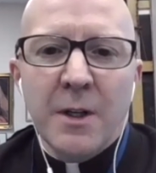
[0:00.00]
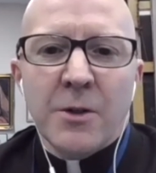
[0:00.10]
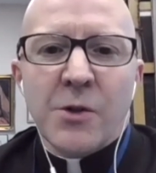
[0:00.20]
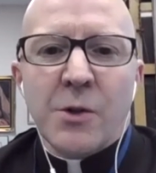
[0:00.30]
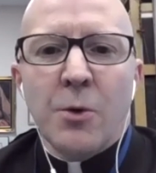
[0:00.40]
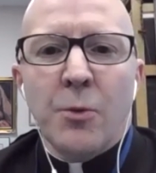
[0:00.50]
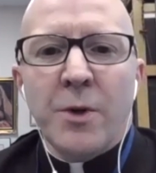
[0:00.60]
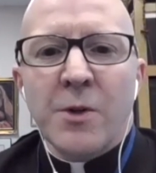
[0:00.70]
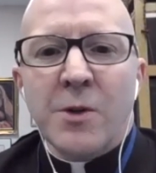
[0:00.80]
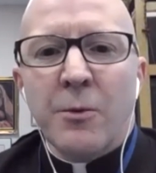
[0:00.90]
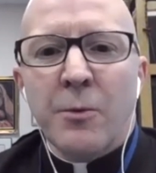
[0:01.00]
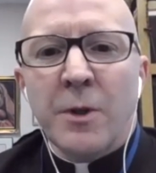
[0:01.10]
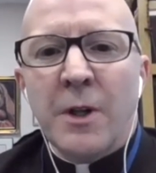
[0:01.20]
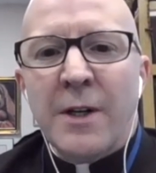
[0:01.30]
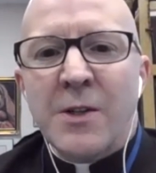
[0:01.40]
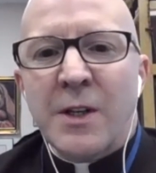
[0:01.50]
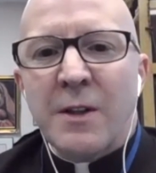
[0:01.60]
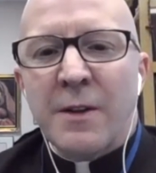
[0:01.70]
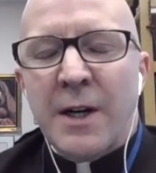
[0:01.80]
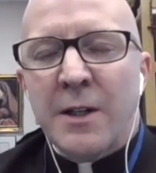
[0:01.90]
So when you start realizing
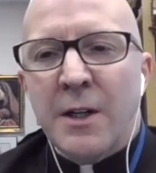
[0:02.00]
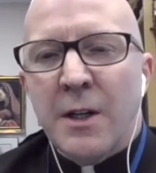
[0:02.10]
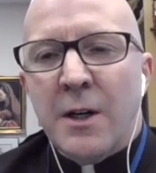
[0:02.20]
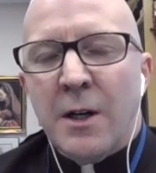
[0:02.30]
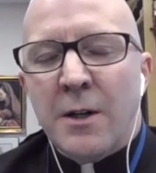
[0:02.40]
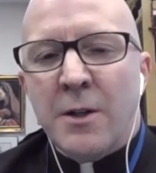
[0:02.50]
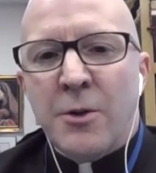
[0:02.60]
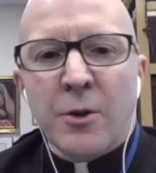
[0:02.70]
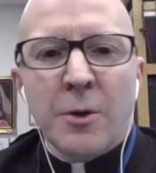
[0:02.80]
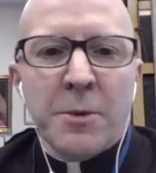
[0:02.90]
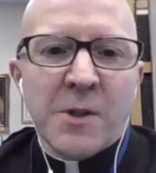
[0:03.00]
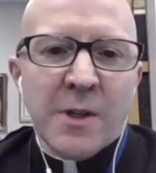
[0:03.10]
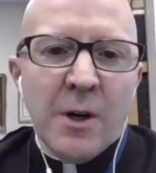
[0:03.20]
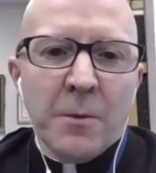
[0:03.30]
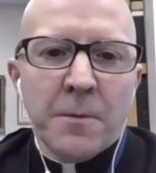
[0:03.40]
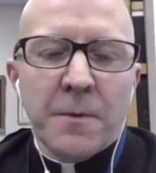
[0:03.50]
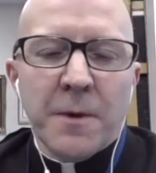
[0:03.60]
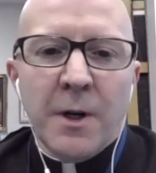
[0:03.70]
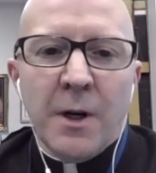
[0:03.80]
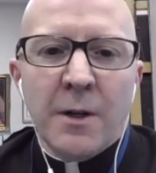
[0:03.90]
that Europe itself
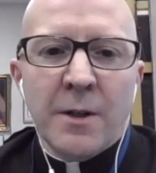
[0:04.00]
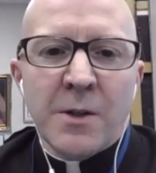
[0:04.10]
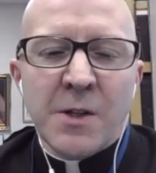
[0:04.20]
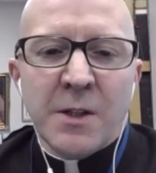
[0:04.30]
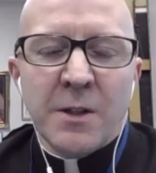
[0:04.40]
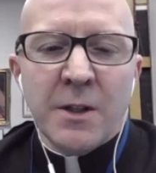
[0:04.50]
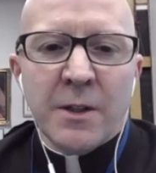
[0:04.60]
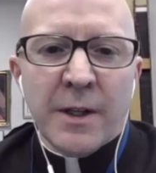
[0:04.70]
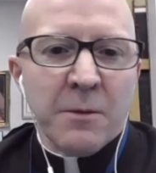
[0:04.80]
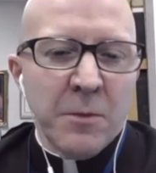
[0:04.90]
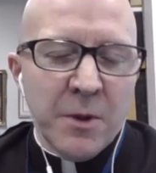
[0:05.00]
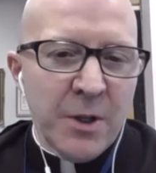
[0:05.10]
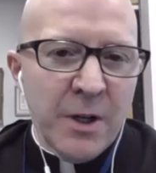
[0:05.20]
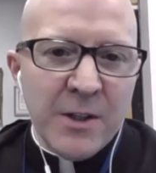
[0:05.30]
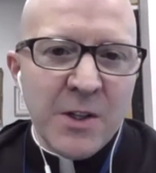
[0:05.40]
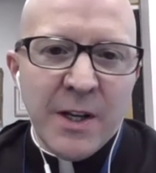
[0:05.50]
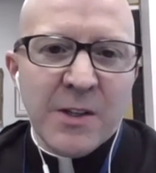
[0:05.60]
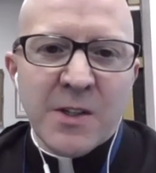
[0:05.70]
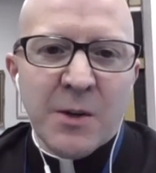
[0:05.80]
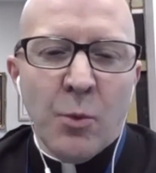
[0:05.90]
is like the United States
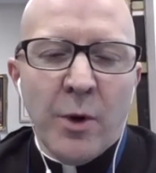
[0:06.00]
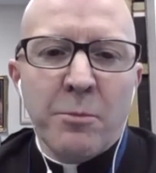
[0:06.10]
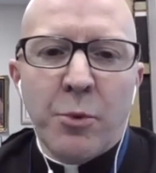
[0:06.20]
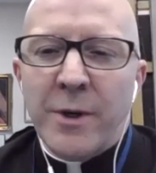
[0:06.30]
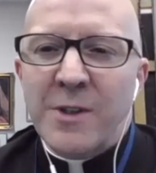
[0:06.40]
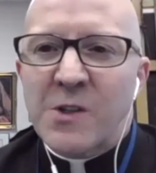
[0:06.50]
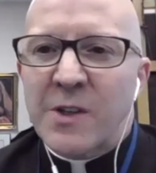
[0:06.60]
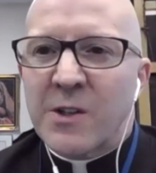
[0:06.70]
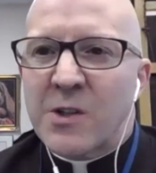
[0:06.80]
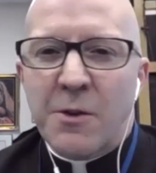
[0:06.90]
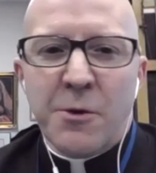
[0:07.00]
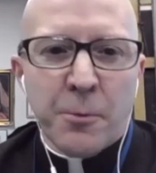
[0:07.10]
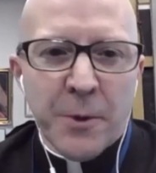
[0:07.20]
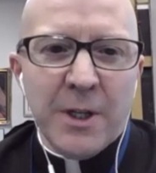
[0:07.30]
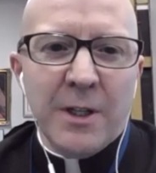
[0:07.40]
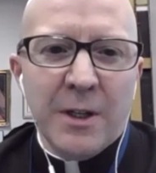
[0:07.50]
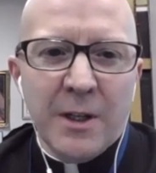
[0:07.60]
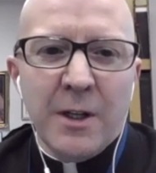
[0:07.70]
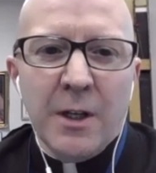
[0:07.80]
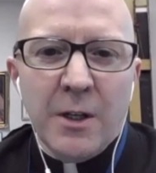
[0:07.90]
is at 1.63.
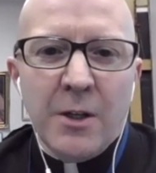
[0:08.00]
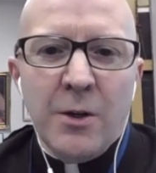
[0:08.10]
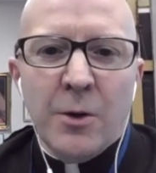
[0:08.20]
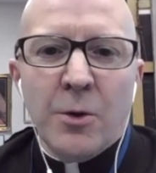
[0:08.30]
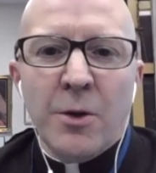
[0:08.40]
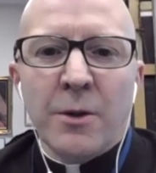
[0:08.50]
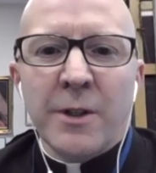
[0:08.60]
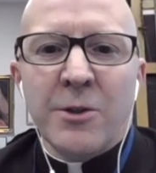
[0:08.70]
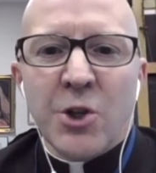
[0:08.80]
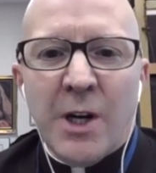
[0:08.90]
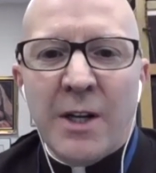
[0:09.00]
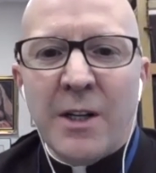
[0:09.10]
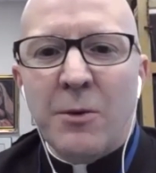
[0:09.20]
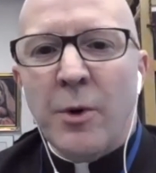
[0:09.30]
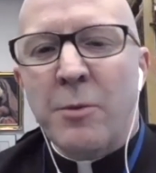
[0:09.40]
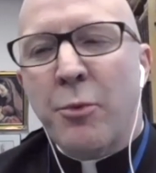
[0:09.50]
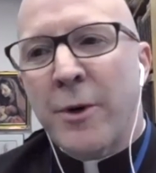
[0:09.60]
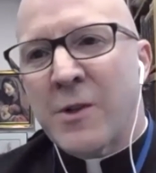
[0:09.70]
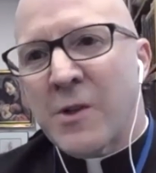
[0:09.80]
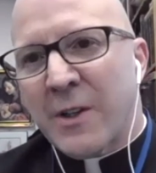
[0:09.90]
You look at China at
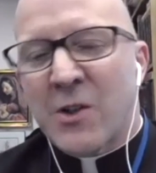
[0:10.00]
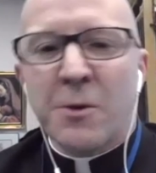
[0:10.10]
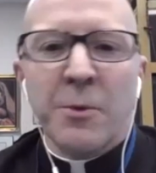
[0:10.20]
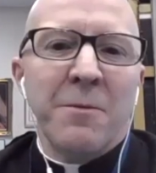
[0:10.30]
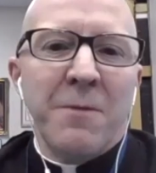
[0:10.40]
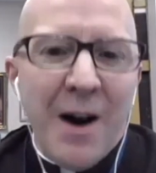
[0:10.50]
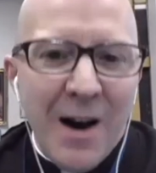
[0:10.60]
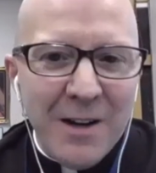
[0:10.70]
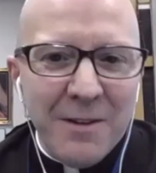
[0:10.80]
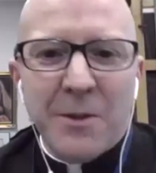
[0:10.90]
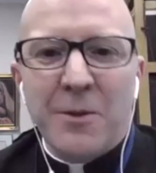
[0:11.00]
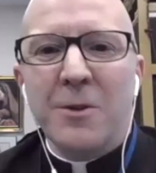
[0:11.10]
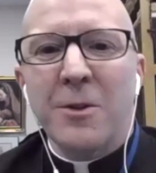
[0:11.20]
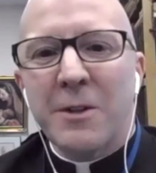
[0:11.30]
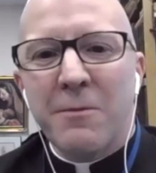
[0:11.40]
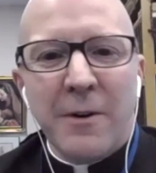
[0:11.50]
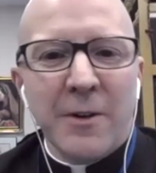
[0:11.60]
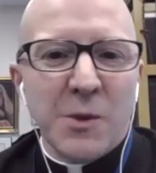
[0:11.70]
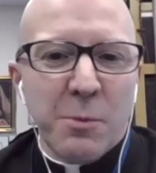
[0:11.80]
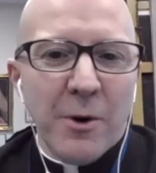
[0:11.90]
1.635. You look at
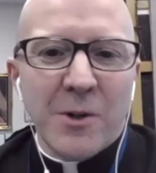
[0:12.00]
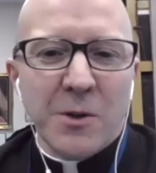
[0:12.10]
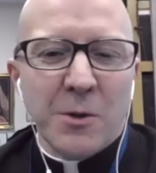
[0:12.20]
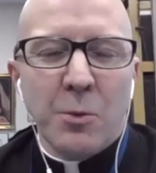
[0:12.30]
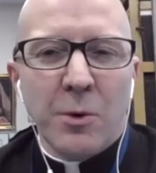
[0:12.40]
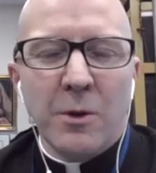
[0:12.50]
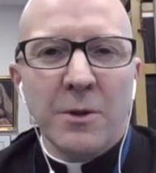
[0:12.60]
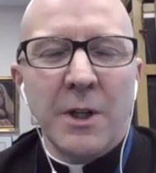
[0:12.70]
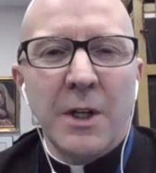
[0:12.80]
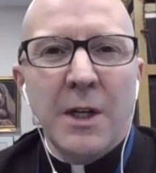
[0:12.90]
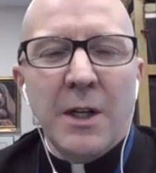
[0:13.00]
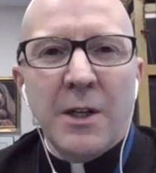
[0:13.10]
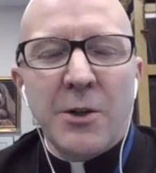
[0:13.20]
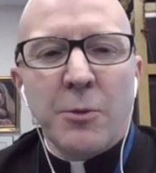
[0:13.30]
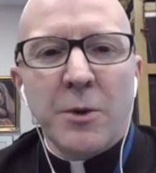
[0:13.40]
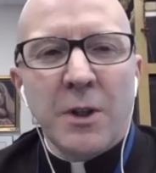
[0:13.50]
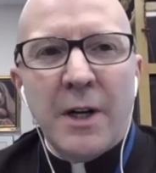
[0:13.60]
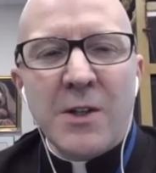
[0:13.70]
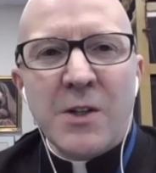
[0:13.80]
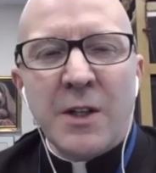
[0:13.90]
various parts of the world, and you're
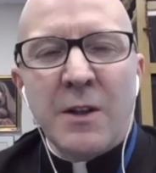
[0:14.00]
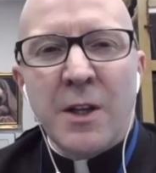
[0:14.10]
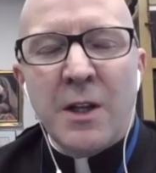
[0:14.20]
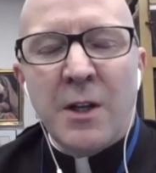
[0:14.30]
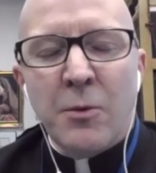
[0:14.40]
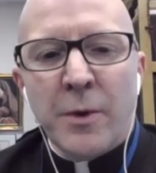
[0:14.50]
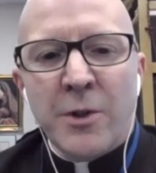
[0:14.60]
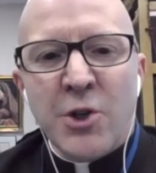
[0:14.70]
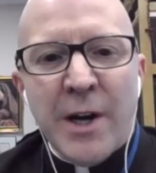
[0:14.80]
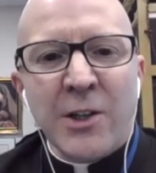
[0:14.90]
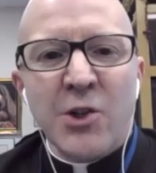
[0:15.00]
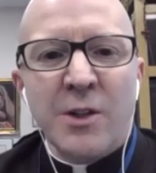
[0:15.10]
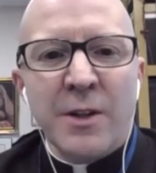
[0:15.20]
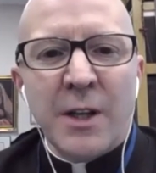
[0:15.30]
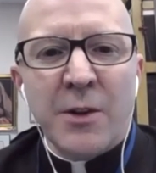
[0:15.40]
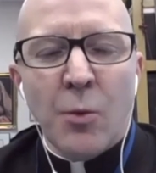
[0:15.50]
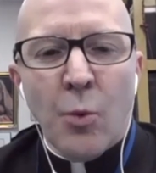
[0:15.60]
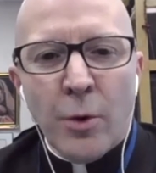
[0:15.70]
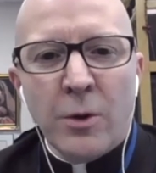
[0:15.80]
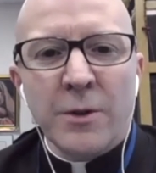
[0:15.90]
realizing the rejection that the
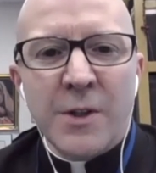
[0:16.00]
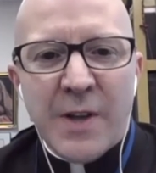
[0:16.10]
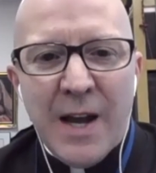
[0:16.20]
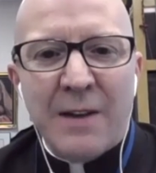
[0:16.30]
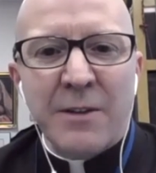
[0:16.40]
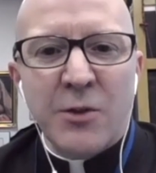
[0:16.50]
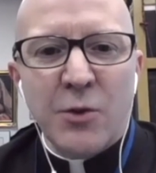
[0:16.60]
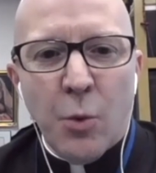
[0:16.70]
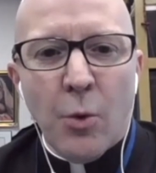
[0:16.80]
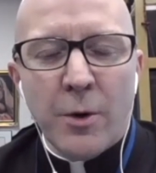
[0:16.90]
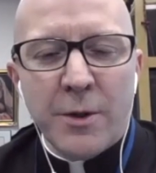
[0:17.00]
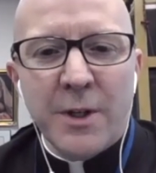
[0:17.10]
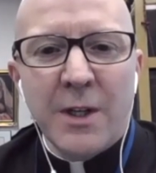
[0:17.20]
world is having toward